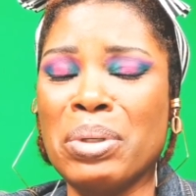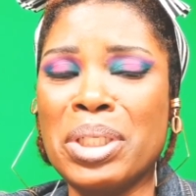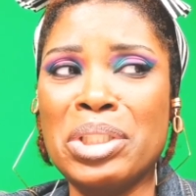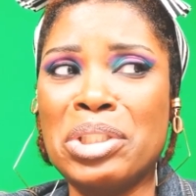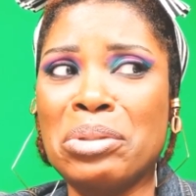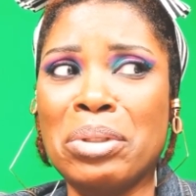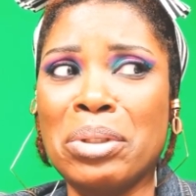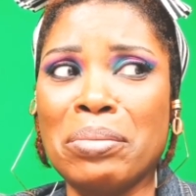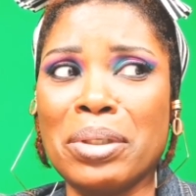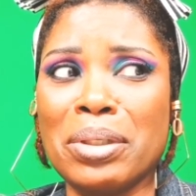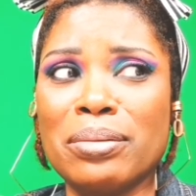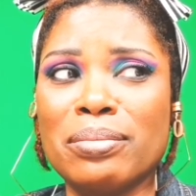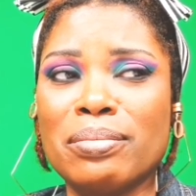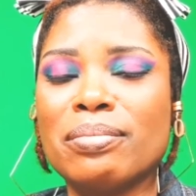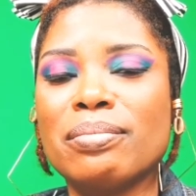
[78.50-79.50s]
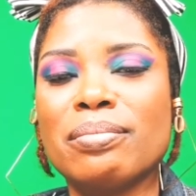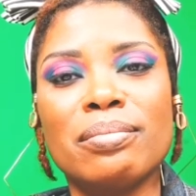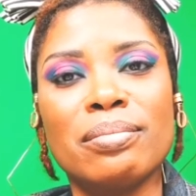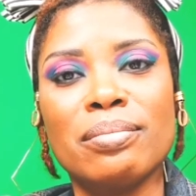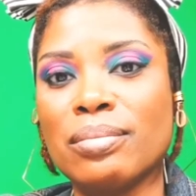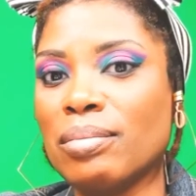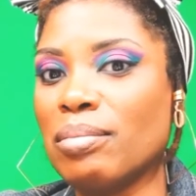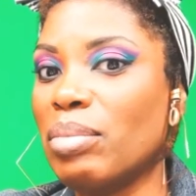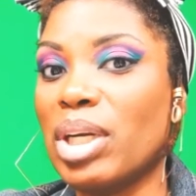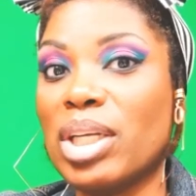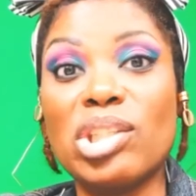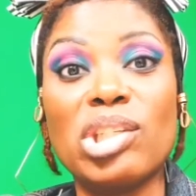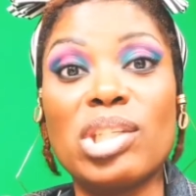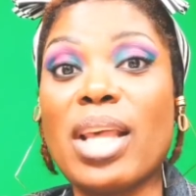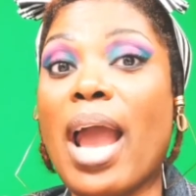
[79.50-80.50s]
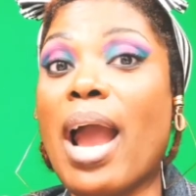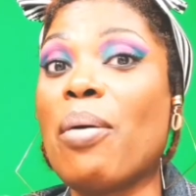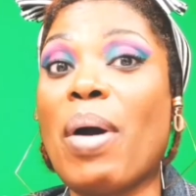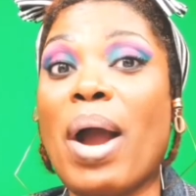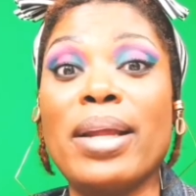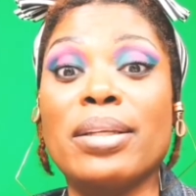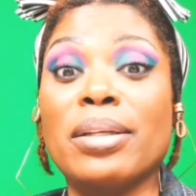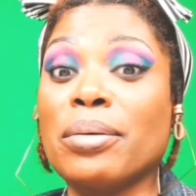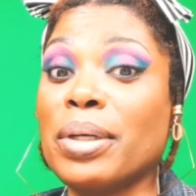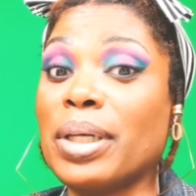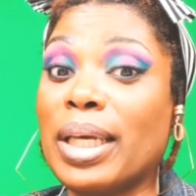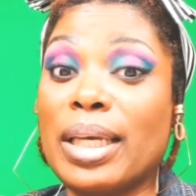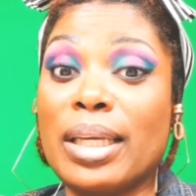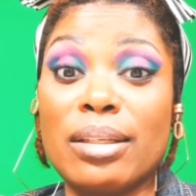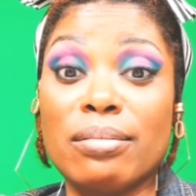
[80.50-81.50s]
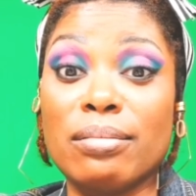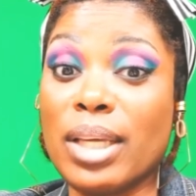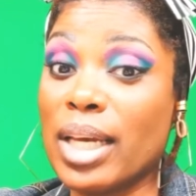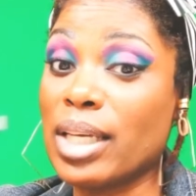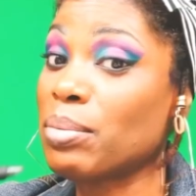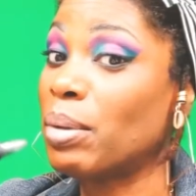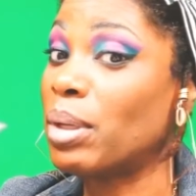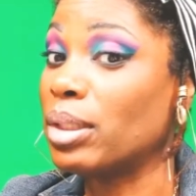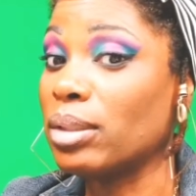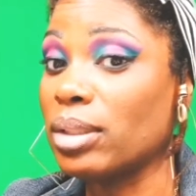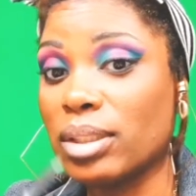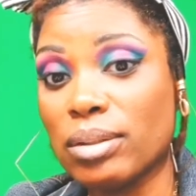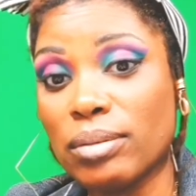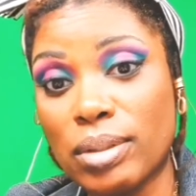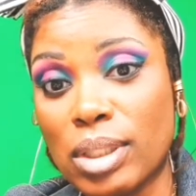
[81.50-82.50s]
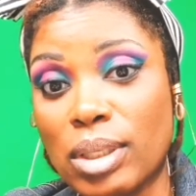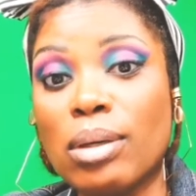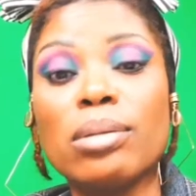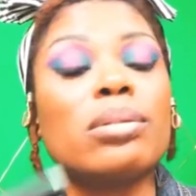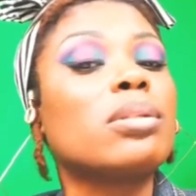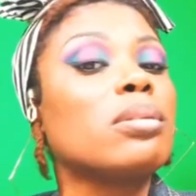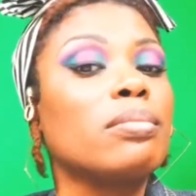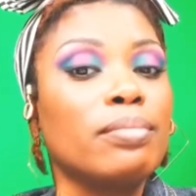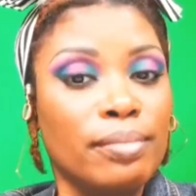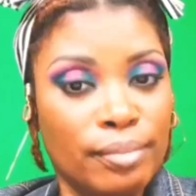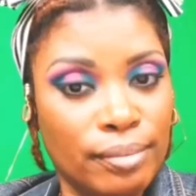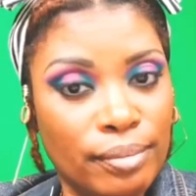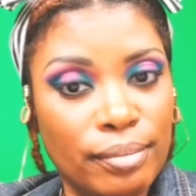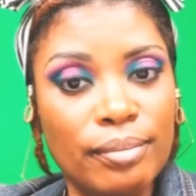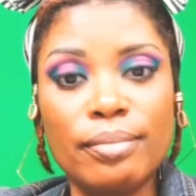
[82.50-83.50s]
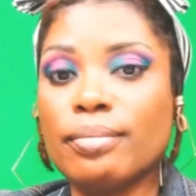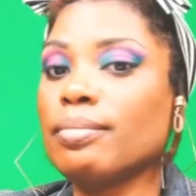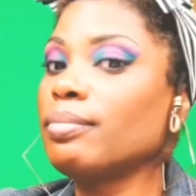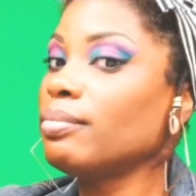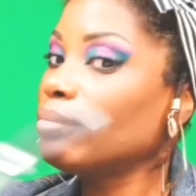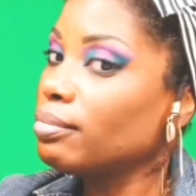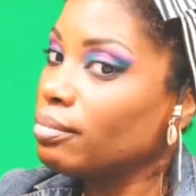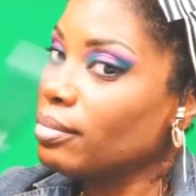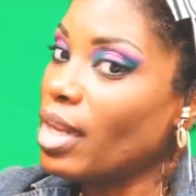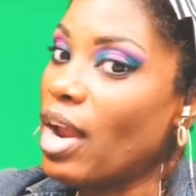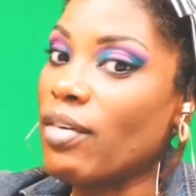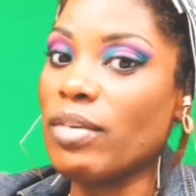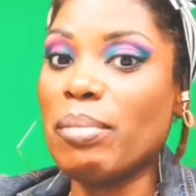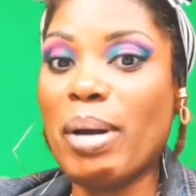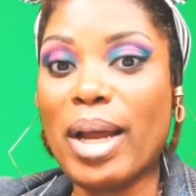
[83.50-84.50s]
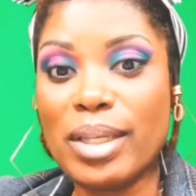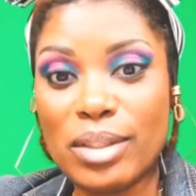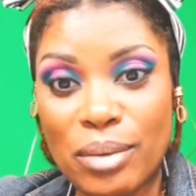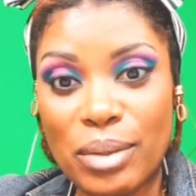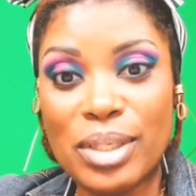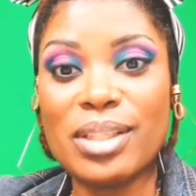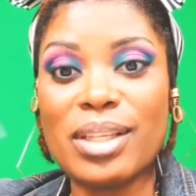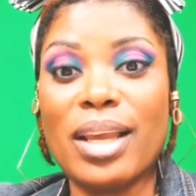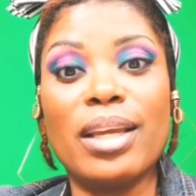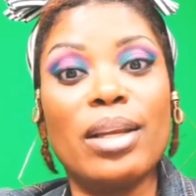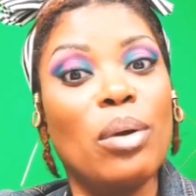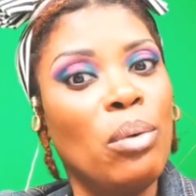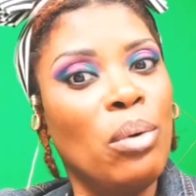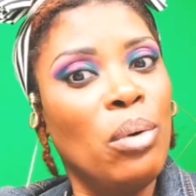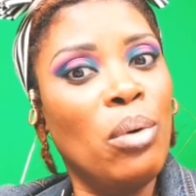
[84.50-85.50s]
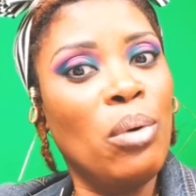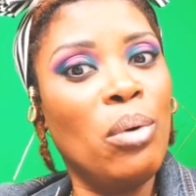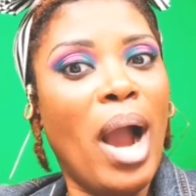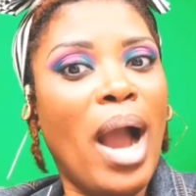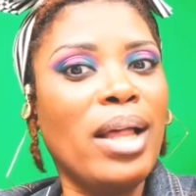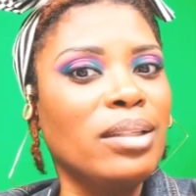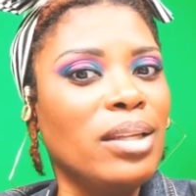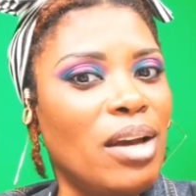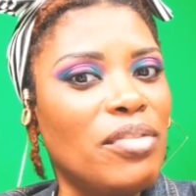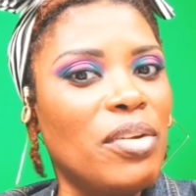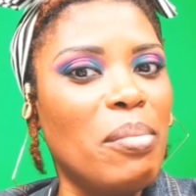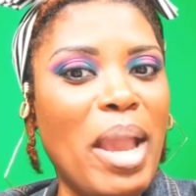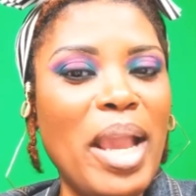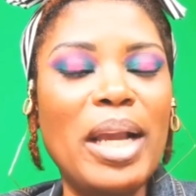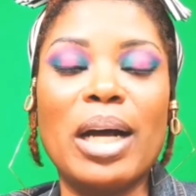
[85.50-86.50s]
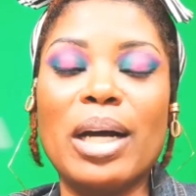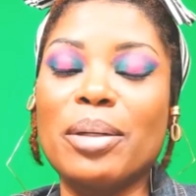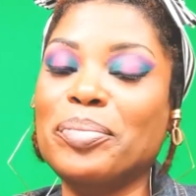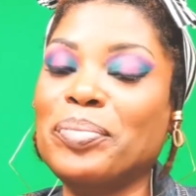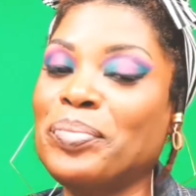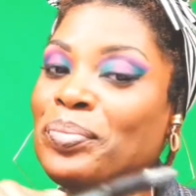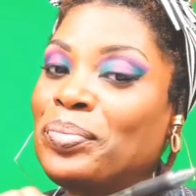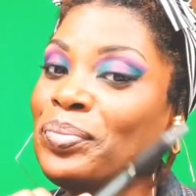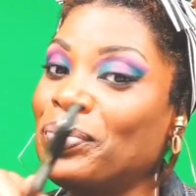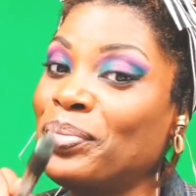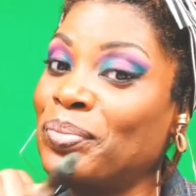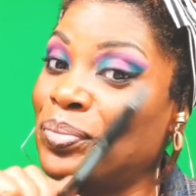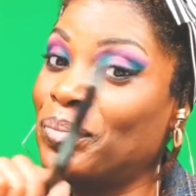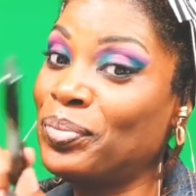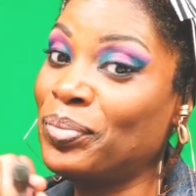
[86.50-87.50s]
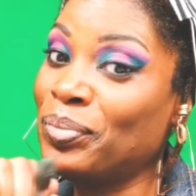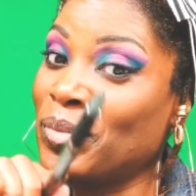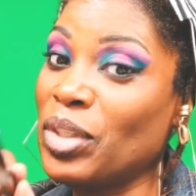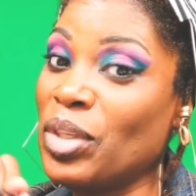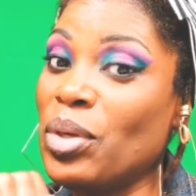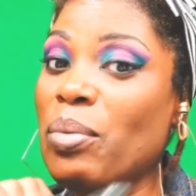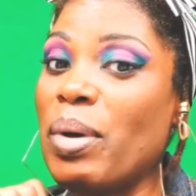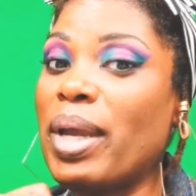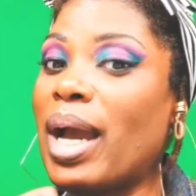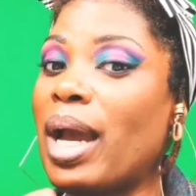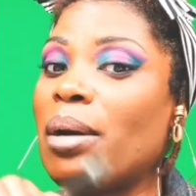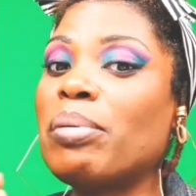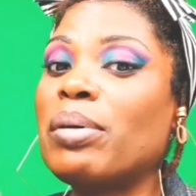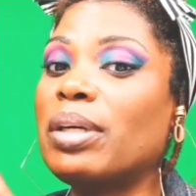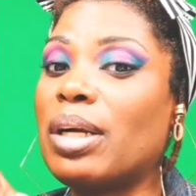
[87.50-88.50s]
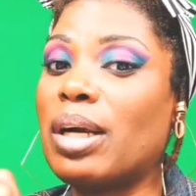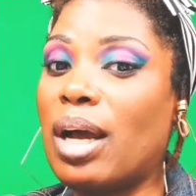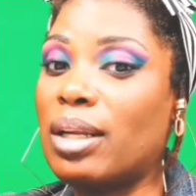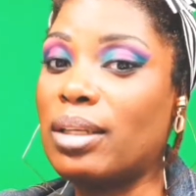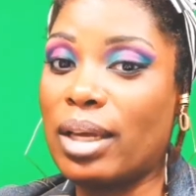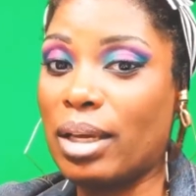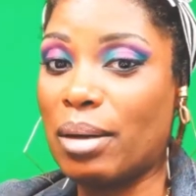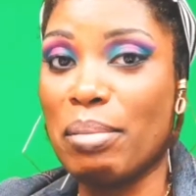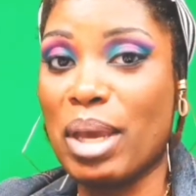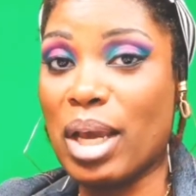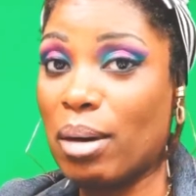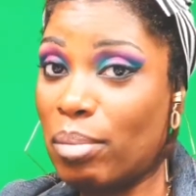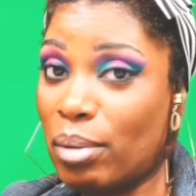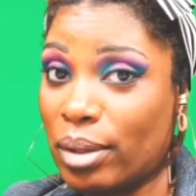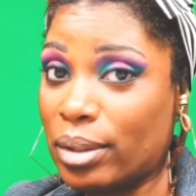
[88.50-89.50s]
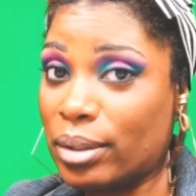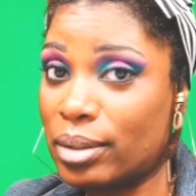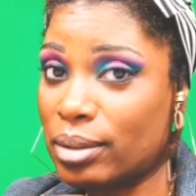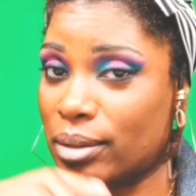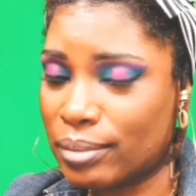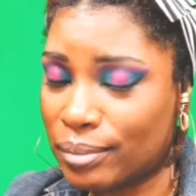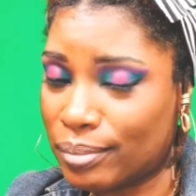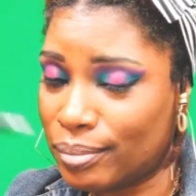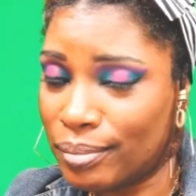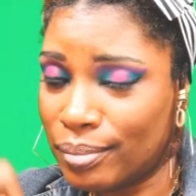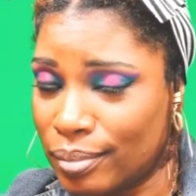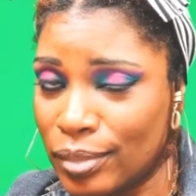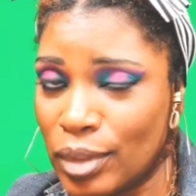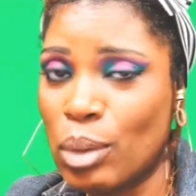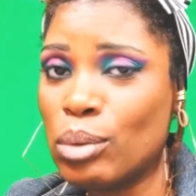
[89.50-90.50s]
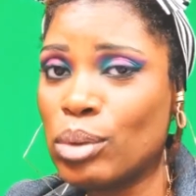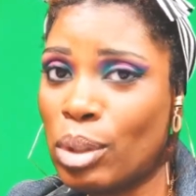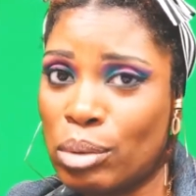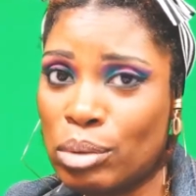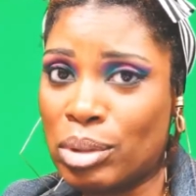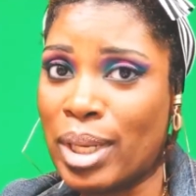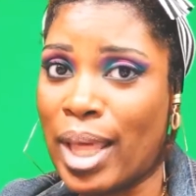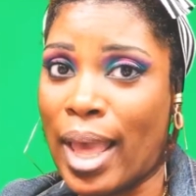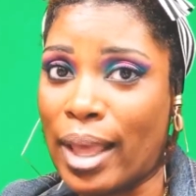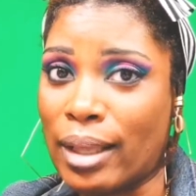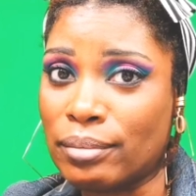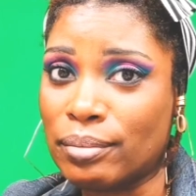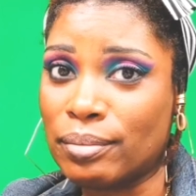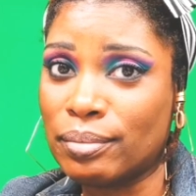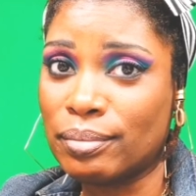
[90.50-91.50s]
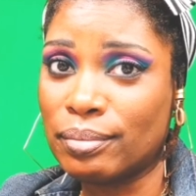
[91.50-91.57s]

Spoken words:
What is you doing? But it's just how I do it. And guess what? Look at the results. Everybody's always saying, ooh, I love your makeup. You ain't got to put it on like a makeup artist. Who told you that?